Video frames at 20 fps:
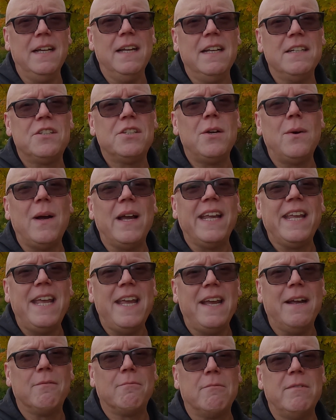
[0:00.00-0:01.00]
and so I
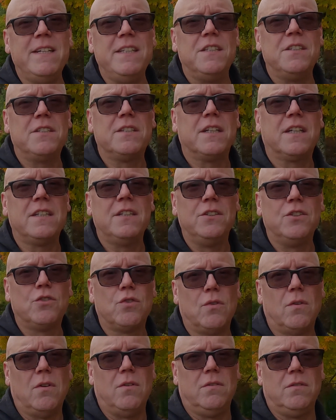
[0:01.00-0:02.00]
can't reach the
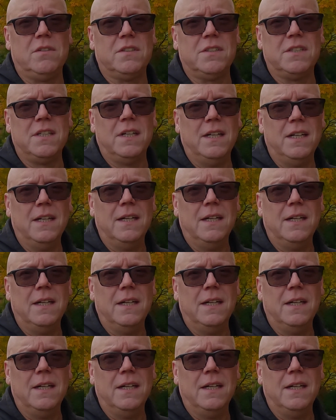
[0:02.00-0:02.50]
controls.